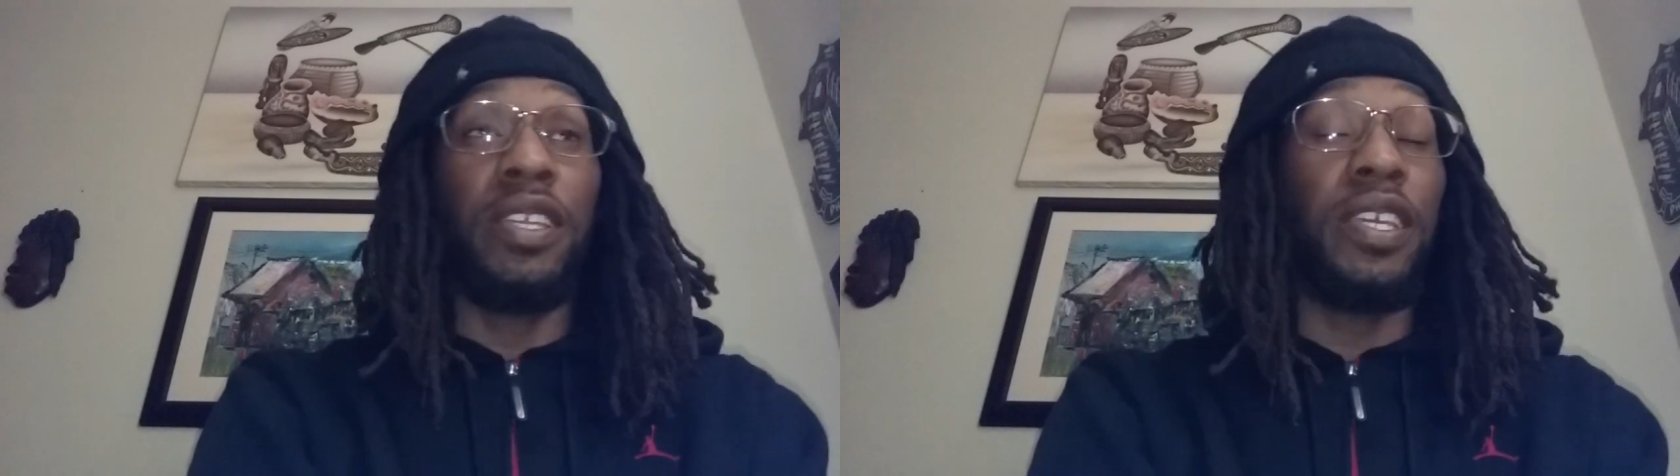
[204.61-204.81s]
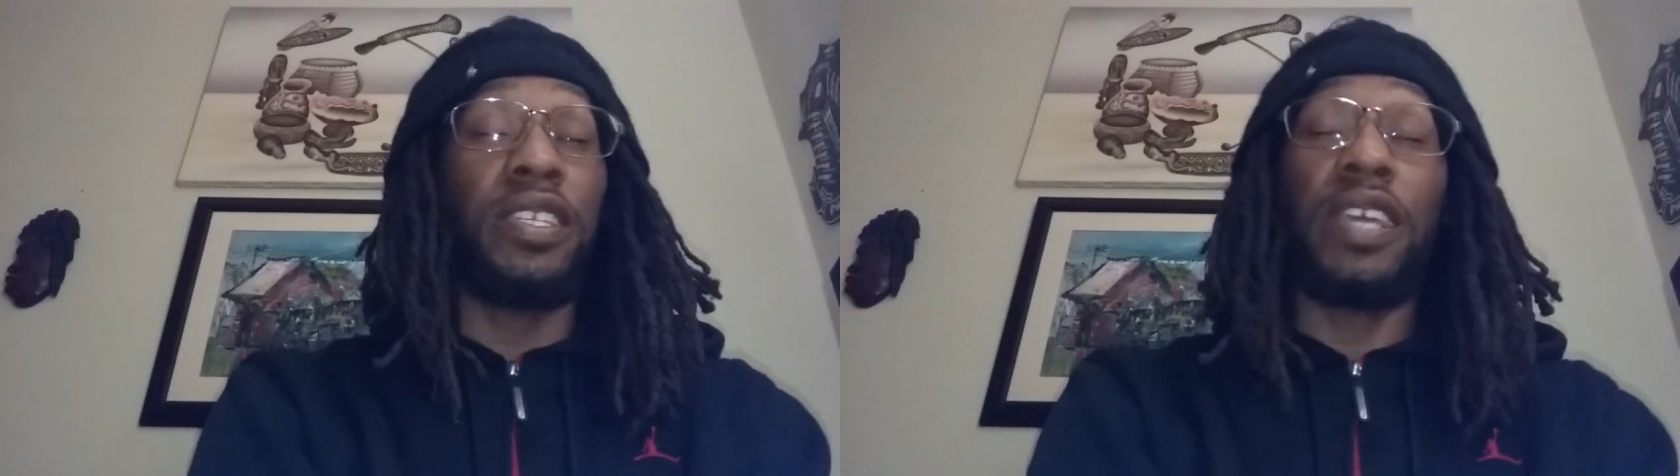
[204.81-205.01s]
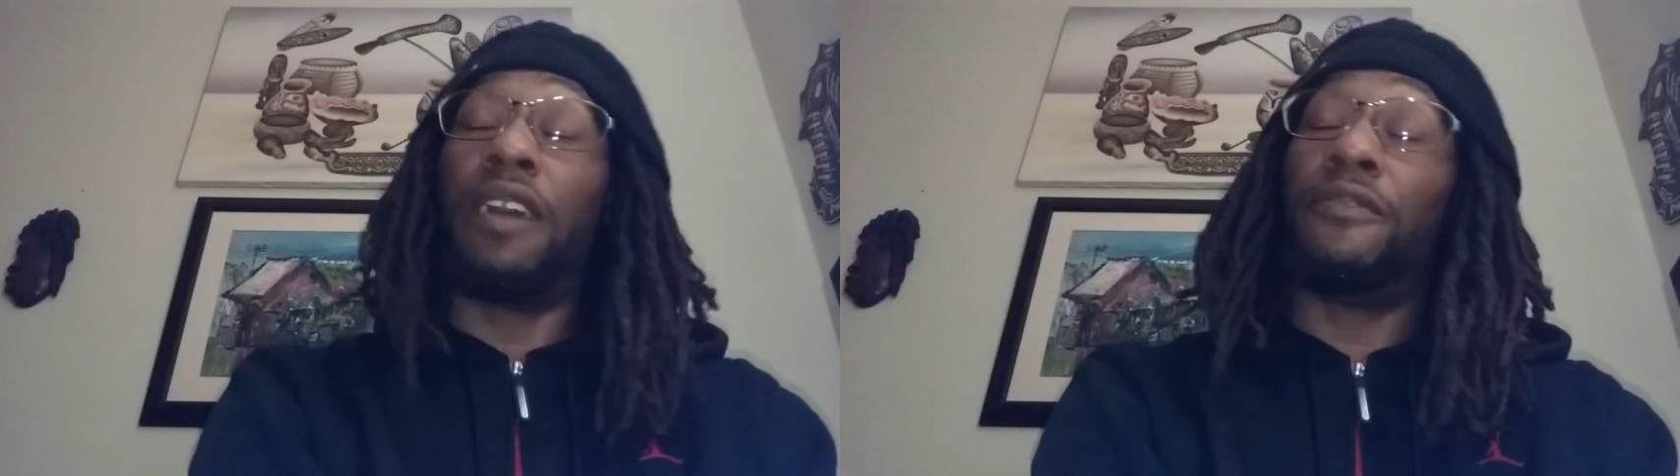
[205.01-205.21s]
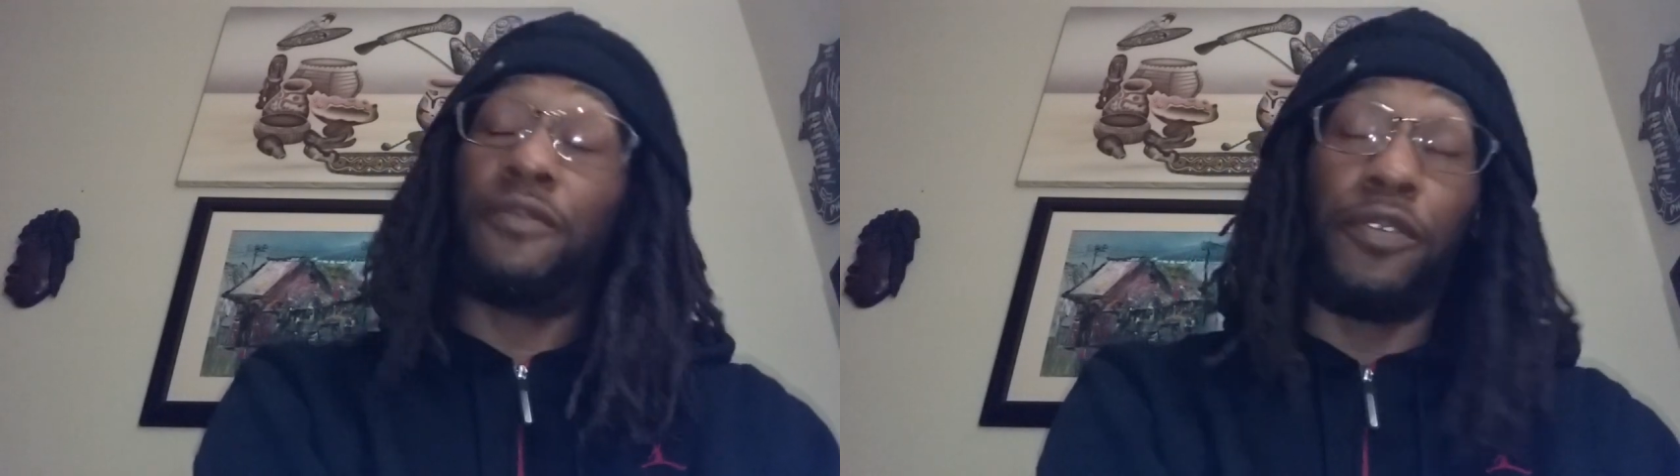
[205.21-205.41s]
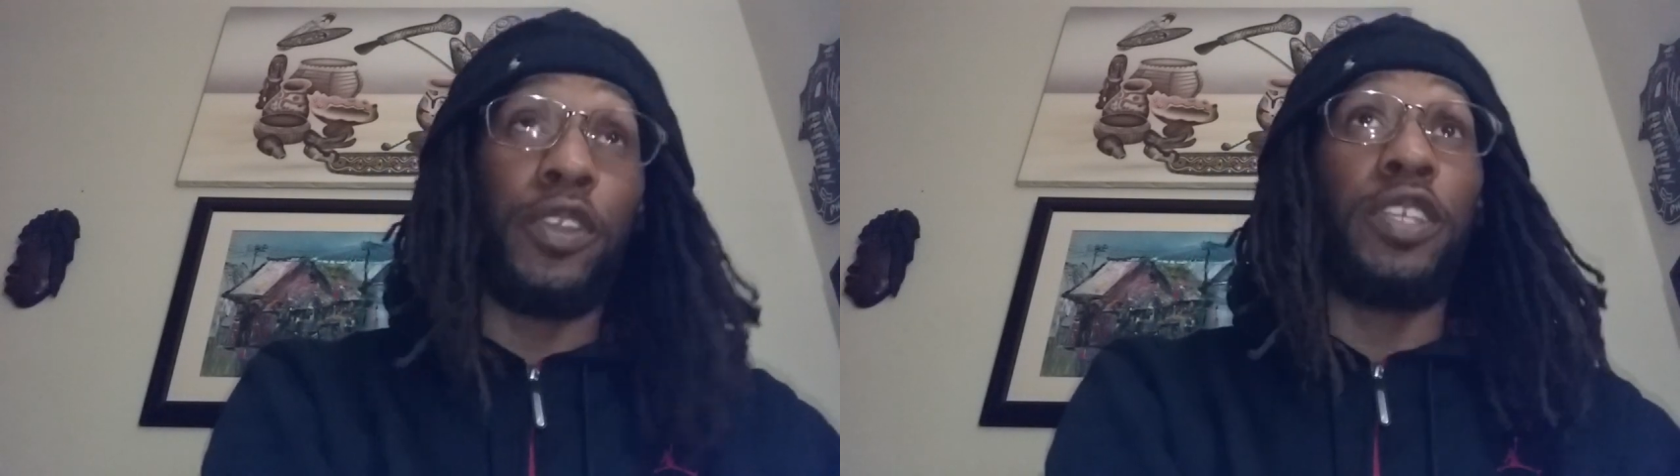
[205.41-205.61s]
Niggas got
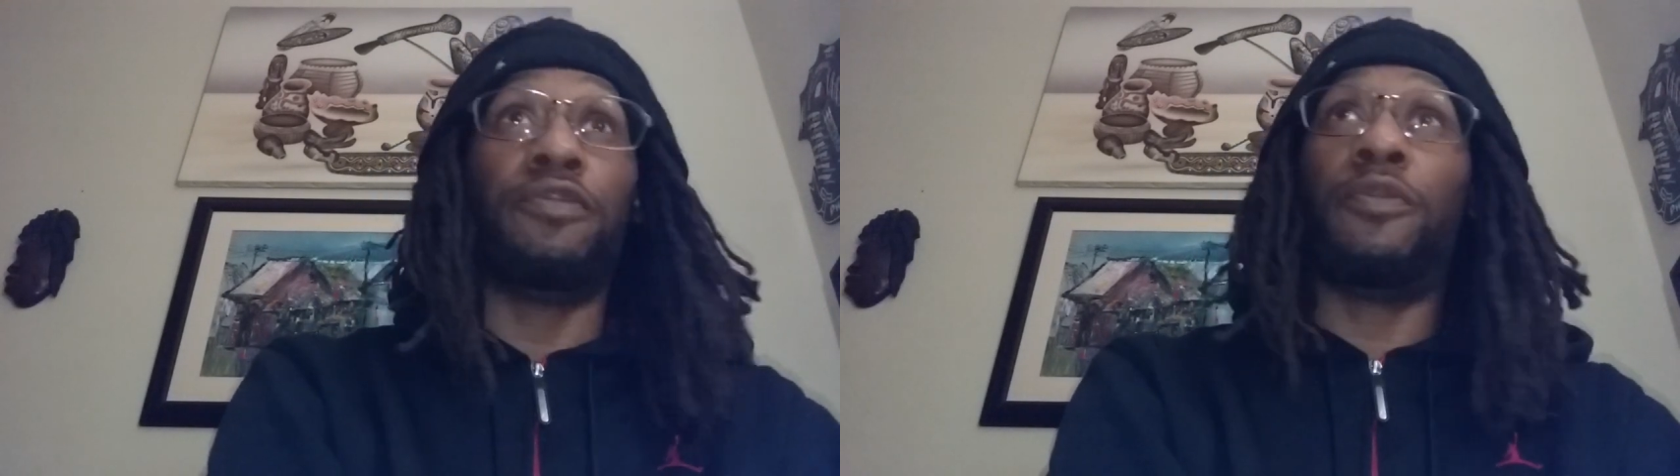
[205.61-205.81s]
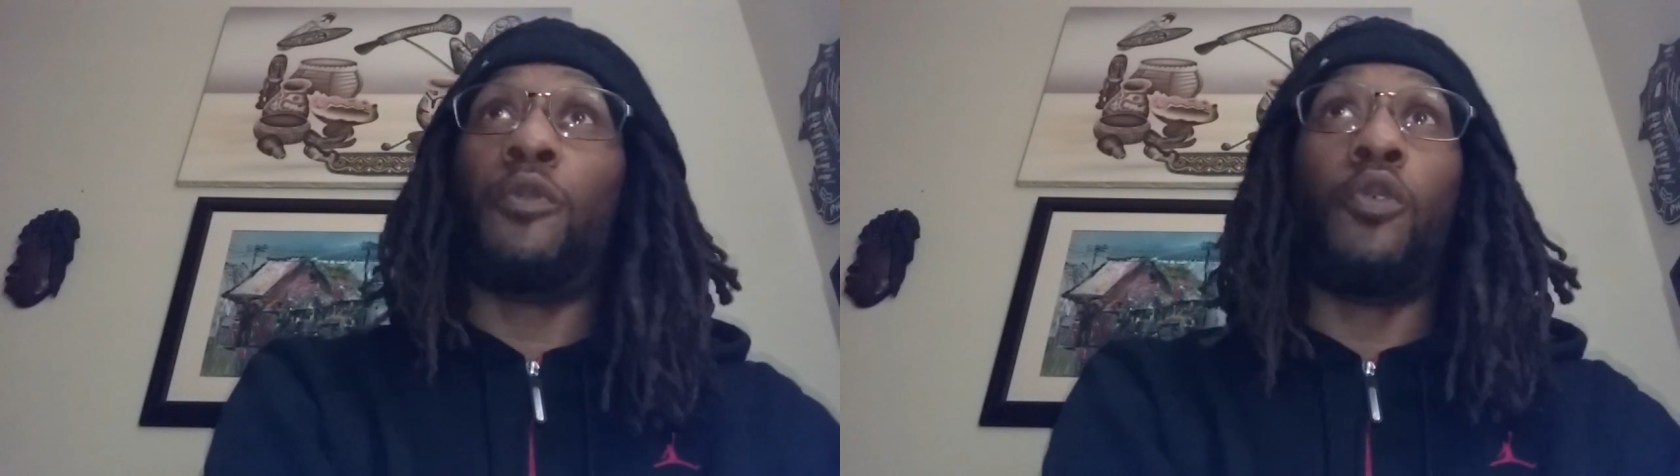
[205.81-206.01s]
footage from